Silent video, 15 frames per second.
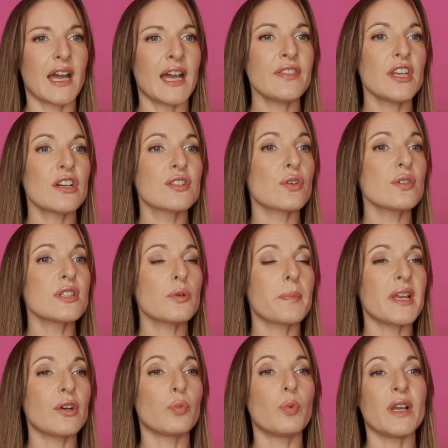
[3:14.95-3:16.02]
And there has also
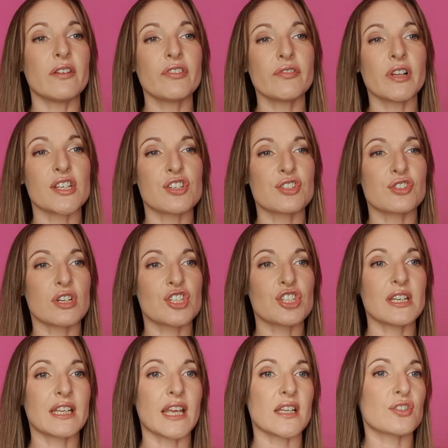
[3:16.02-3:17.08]
been a wave of
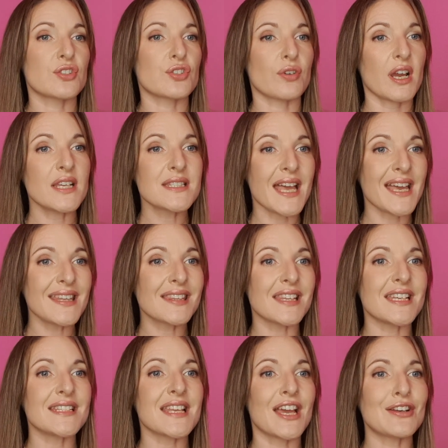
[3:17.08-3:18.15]
legislation against trans athletes